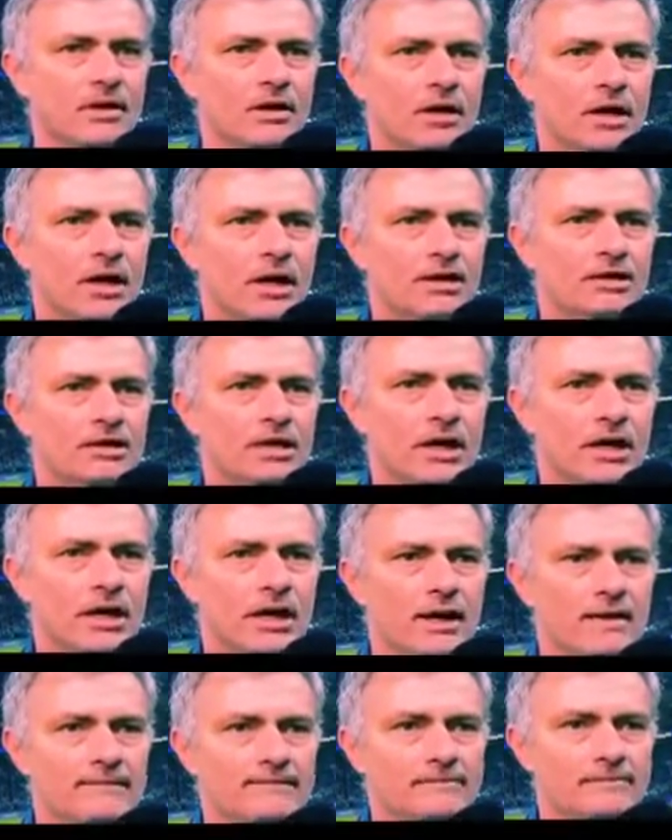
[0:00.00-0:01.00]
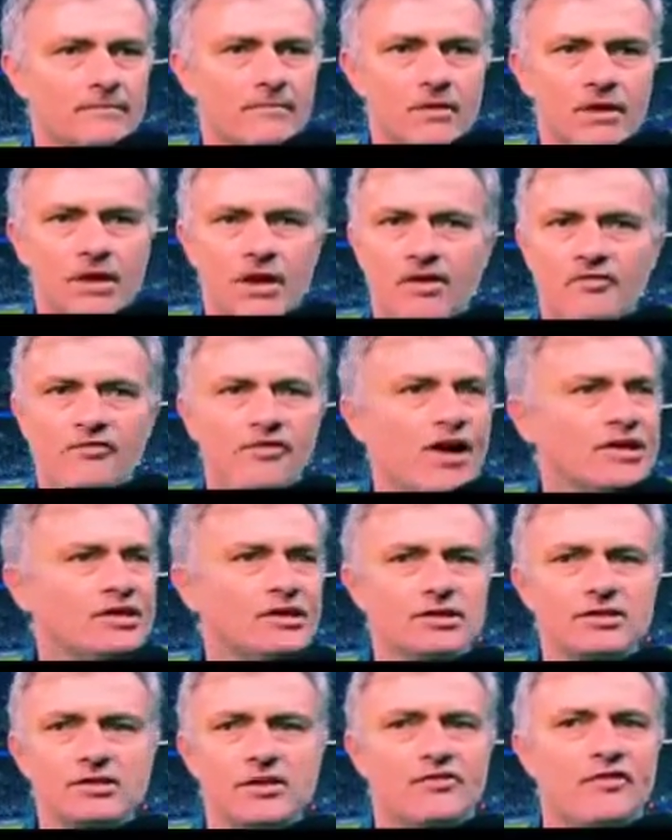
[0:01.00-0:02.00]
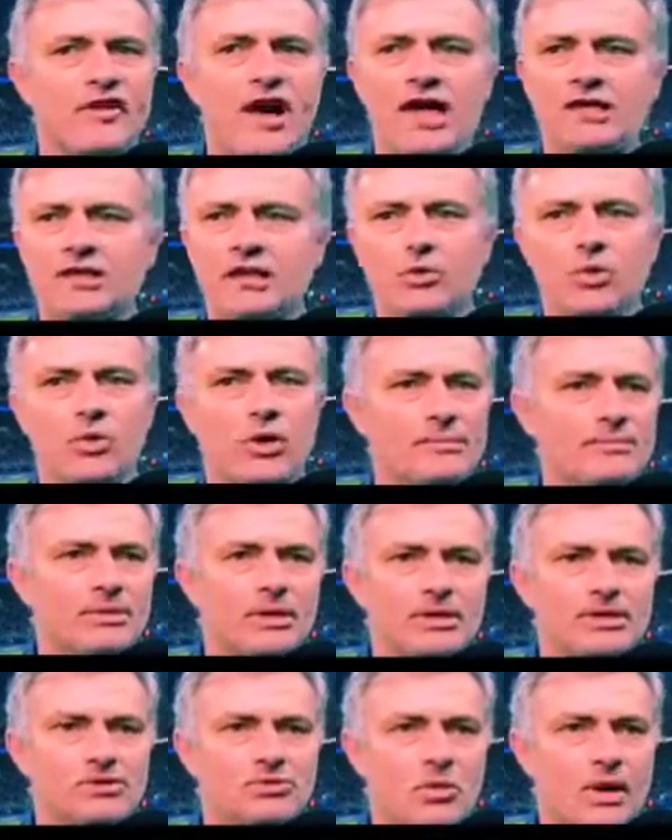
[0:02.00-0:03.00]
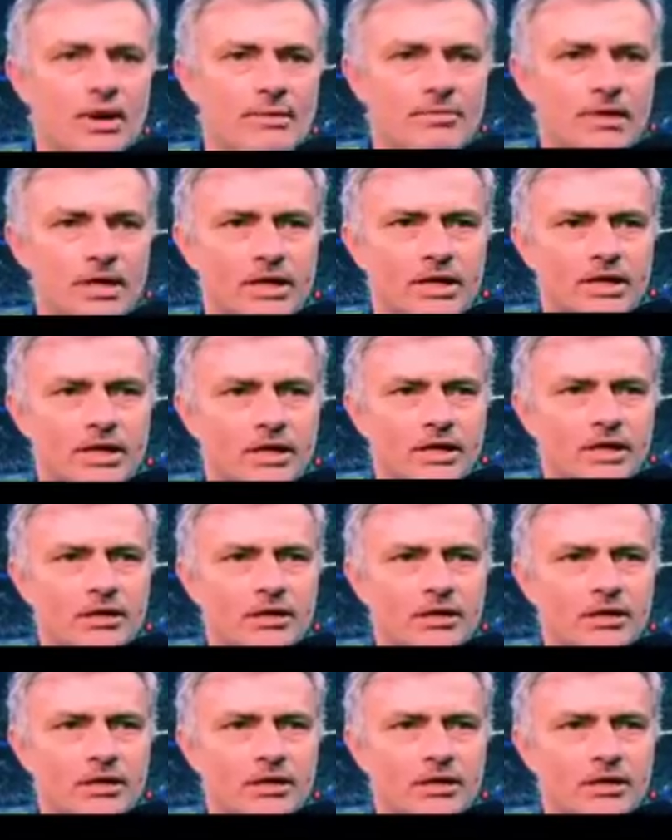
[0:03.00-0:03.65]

and a final is a final. Wembley is Wembley.